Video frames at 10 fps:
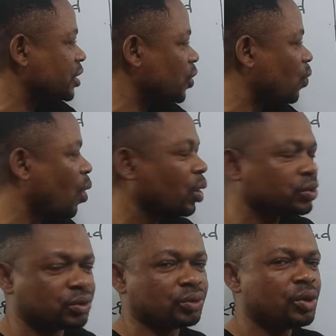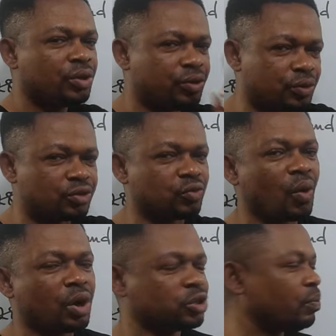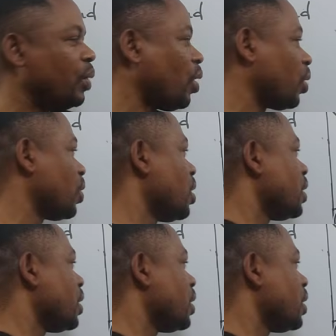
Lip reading: is equal to, use what? Block.